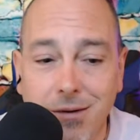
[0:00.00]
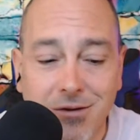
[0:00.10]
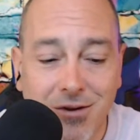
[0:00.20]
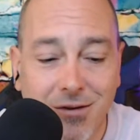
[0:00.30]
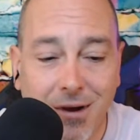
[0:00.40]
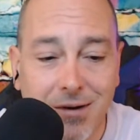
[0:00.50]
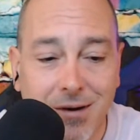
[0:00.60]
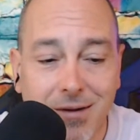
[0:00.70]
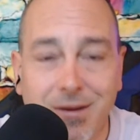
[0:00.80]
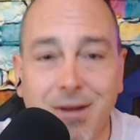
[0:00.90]
just like
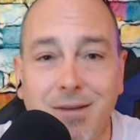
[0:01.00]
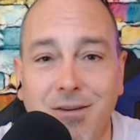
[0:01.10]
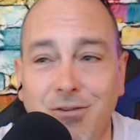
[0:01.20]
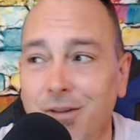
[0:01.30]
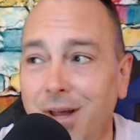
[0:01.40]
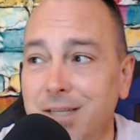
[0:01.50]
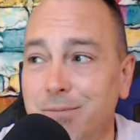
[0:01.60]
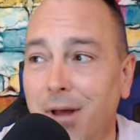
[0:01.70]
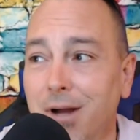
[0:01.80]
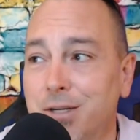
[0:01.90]
a decentralized
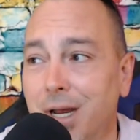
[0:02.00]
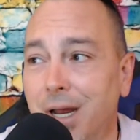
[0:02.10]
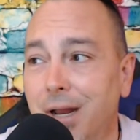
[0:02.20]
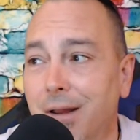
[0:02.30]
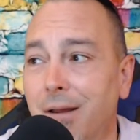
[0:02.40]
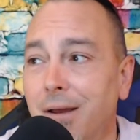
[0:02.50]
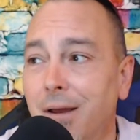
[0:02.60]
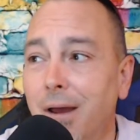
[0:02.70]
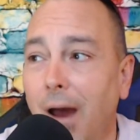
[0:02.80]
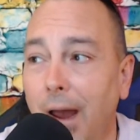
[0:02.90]
blockchain. And
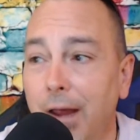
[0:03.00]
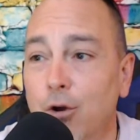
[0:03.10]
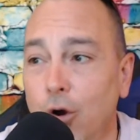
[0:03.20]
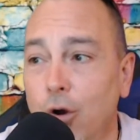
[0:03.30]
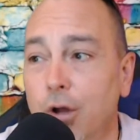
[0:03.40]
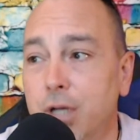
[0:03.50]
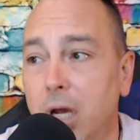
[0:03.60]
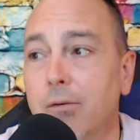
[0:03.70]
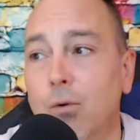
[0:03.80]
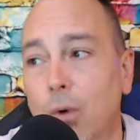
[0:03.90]
I encourage
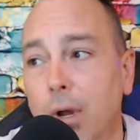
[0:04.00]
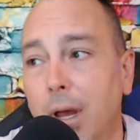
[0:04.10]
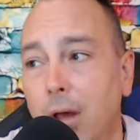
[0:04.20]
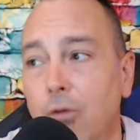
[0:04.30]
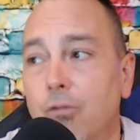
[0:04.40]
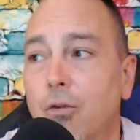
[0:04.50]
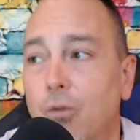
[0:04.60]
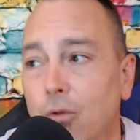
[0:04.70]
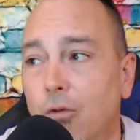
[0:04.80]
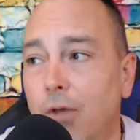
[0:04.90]
everyone else to
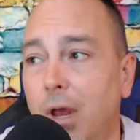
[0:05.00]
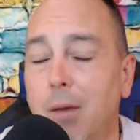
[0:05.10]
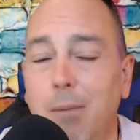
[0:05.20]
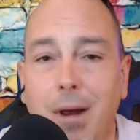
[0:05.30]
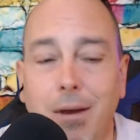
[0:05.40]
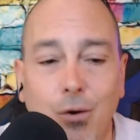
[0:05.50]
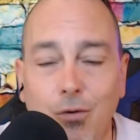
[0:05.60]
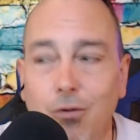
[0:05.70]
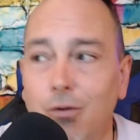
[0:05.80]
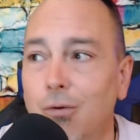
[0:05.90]
do the same. And I
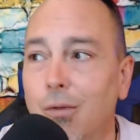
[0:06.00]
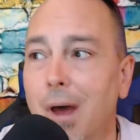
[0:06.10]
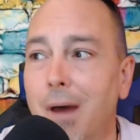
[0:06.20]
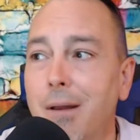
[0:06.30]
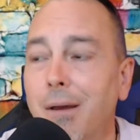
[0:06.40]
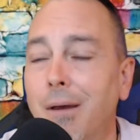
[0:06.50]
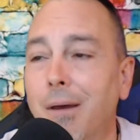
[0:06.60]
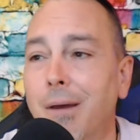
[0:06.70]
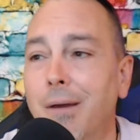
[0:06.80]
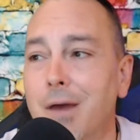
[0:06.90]
couldn't do that
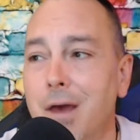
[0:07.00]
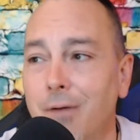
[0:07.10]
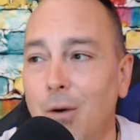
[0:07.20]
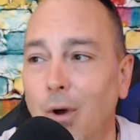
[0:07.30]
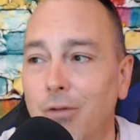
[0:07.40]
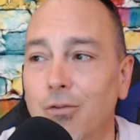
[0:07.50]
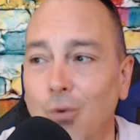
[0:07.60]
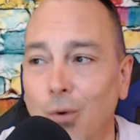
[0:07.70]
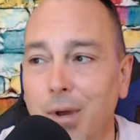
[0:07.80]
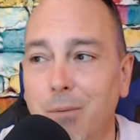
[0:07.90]
if I wasn't
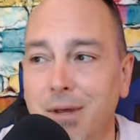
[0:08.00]
doing it